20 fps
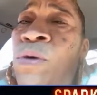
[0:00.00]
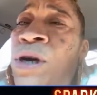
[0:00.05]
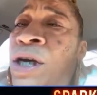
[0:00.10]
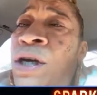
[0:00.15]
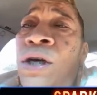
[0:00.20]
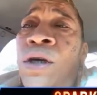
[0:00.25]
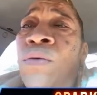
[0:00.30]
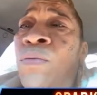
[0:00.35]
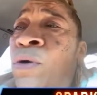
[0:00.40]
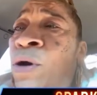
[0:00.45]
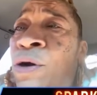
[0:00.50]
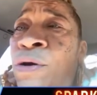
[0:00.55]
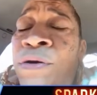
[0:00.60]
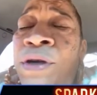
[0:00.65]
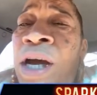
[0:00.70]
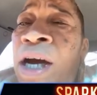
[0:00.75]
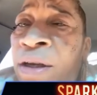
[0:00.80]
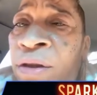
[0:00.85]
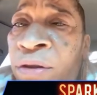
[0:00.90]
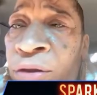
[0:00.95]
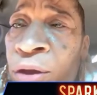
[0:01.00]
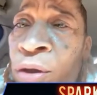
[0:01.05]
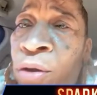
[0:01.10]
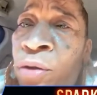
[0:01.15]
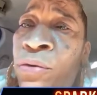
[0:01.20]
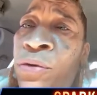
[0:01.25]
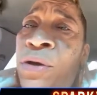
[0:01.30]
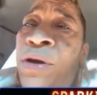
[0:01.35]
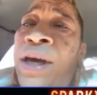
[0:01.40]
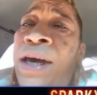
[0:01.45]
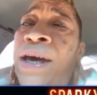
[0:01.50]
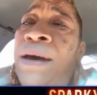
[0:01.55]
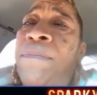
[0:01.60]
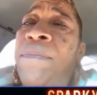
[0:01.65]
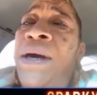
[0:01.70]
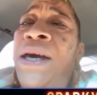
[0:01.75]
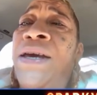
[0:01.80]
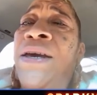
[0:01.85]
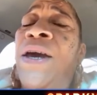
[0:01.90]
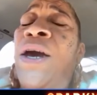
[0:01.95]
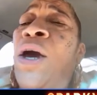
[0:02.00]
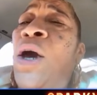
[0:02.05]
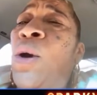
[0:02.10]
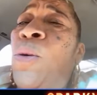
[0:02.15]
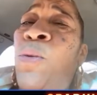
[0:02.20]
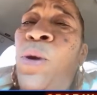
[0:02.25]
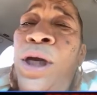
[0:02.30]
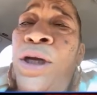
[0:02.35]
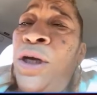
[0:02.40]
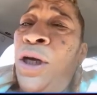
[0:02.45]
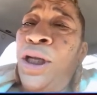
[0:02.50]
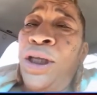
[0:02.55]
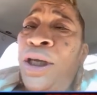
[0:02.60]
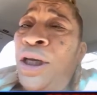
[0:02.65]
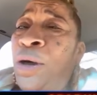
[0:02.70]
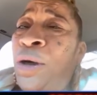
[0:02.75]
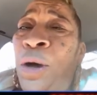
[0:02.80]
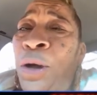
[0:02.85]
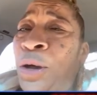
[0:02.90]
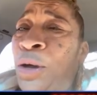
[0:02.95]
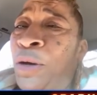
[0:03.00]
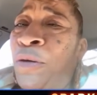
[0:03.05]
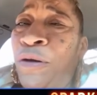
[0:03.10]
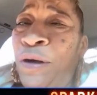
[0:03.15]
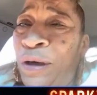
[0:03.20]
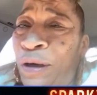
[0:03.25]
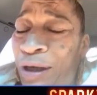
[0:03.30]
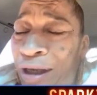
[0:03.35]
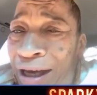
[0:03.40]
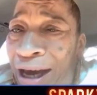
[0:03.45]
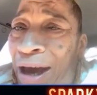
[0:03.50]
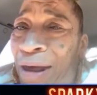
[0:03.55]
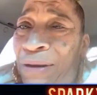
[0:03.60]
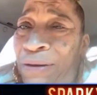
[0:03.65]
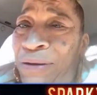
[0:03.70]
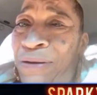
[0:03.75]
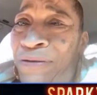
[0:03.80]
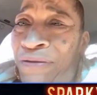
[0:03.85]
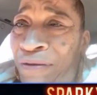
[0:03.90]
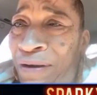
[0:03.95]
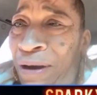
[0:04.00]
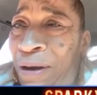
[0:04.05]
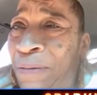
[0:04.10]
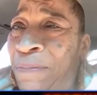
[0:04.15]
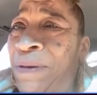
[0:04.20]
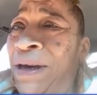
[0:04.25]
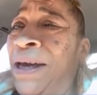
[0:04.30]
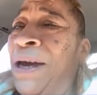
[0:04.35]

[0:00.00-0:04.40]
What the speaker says: We couldn't work nothing through. You hear me? We couldn't get on the grill together. You feel me?